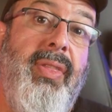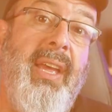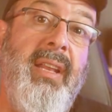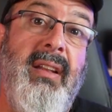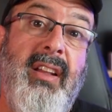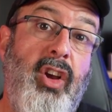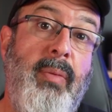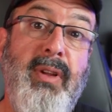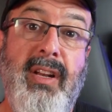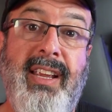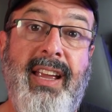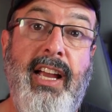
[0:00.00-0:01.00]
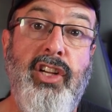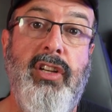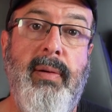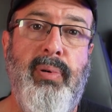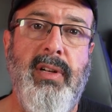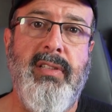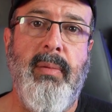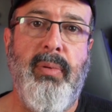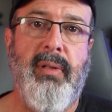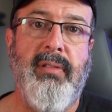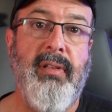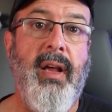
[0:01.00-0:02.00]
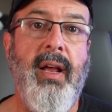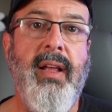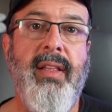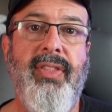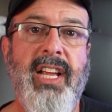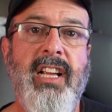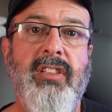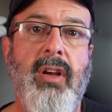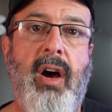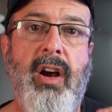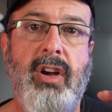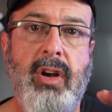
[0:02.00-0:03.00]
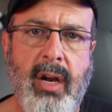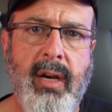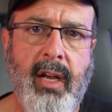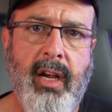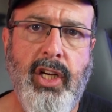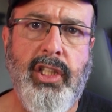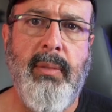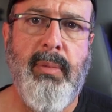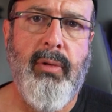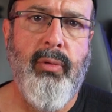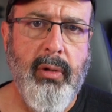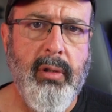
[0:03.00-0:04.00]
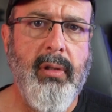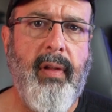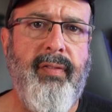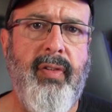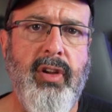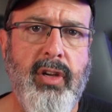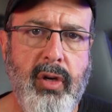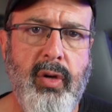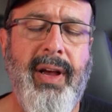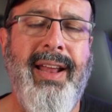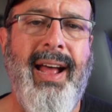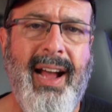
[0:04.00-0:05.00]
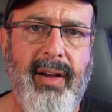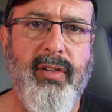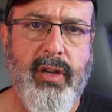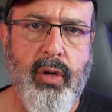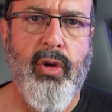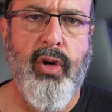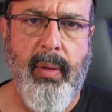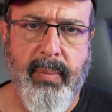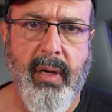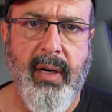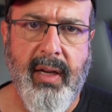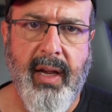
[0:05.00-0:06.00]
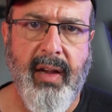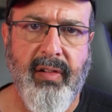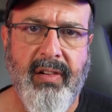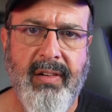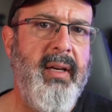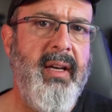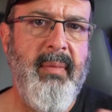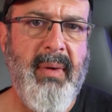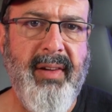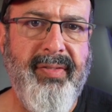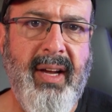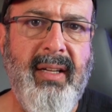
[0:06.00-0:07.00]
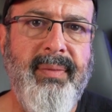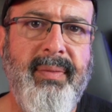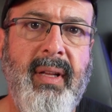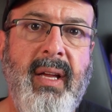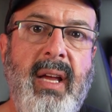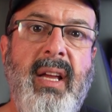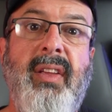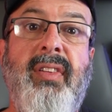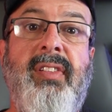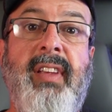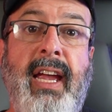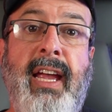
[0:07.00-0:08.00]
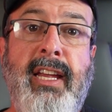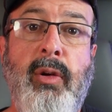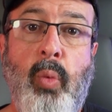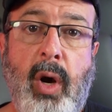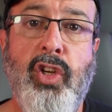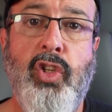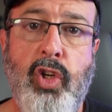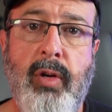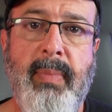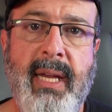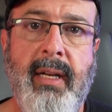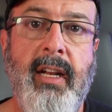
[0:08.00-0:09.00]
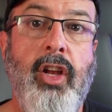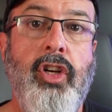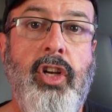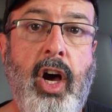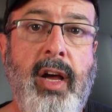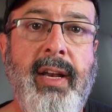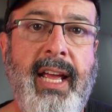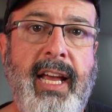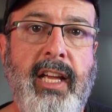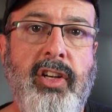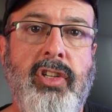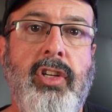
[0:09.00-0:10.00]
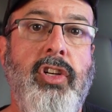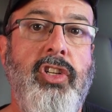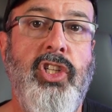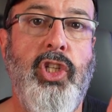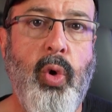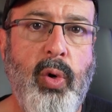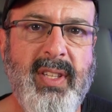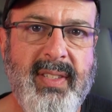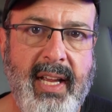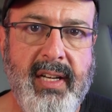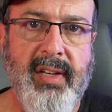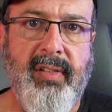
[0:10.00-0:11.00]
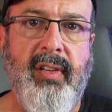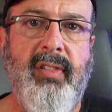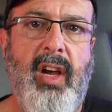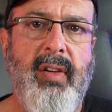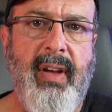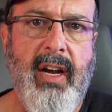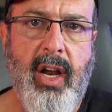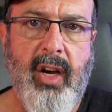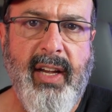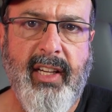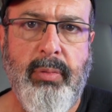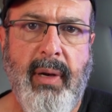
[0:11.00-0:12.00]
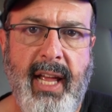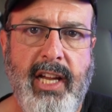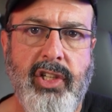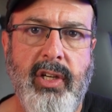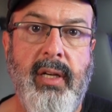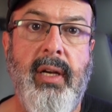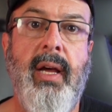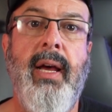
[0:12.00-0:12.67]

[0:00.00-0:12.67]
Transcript: Then the communication principles. These are non-negotiable rules for you and how you communicate. In my file, say what you mean. Don't hedge. Short sentences over long explanation.